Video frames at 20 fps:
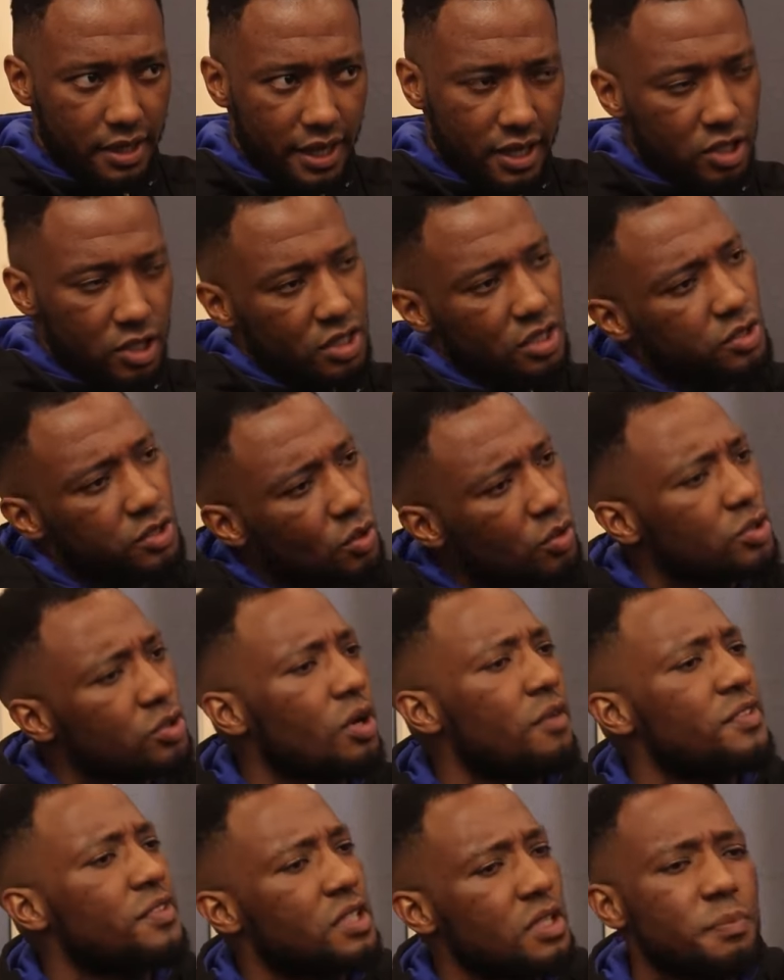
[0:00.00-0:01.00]
because yeah, as long as
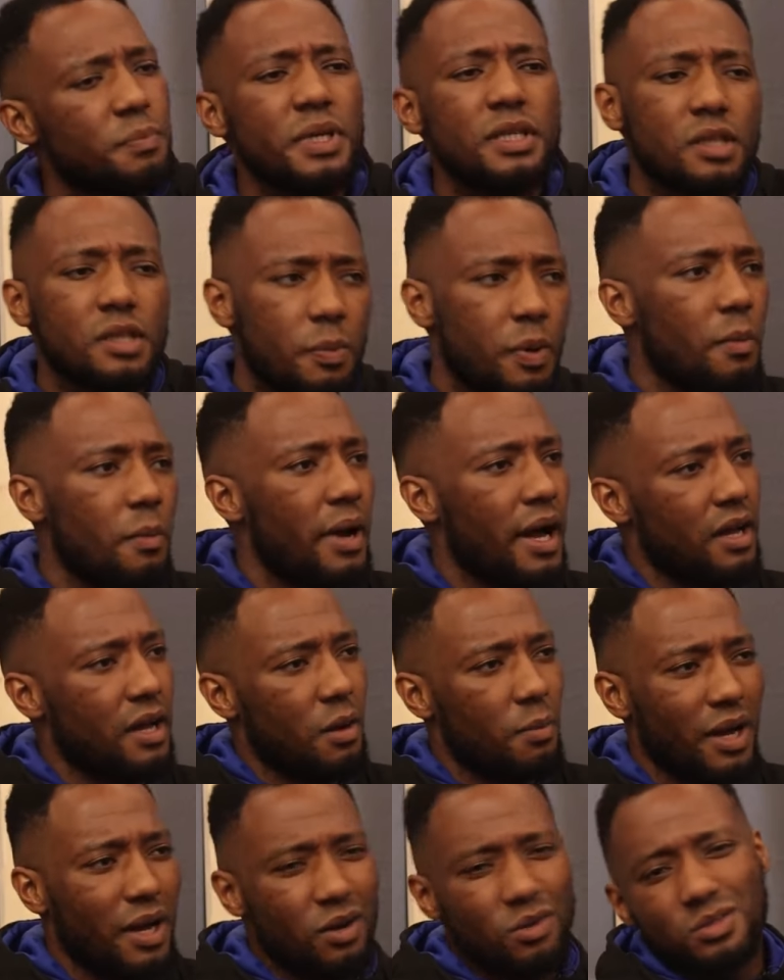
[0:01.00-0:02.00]
obviously you be diplomatic
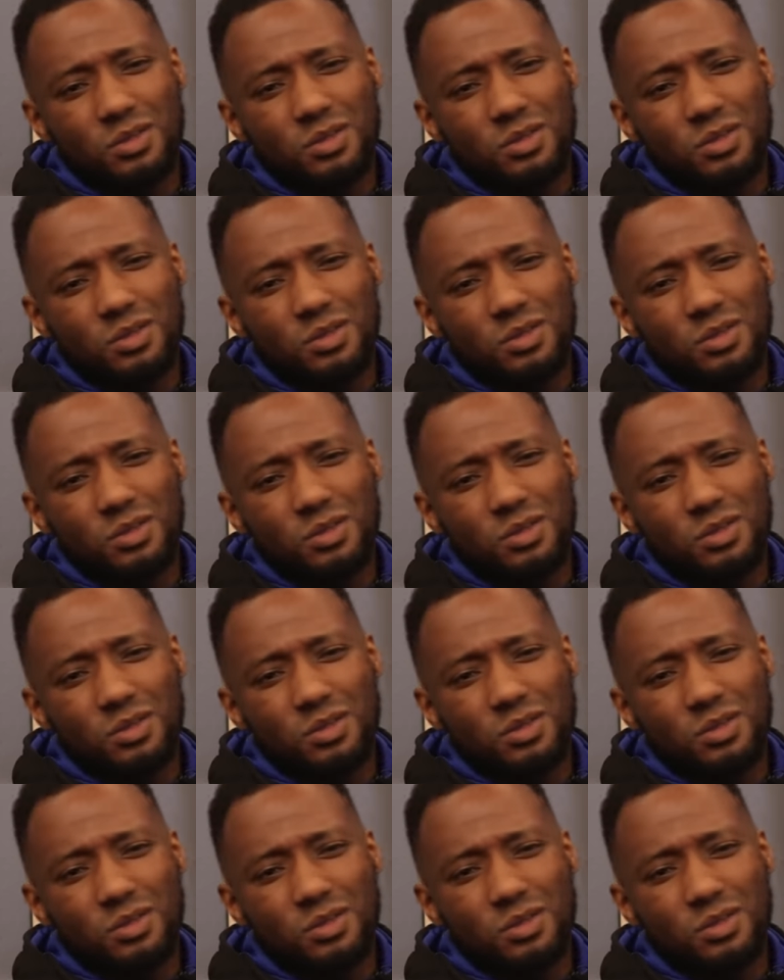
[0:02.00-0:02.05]
about, it,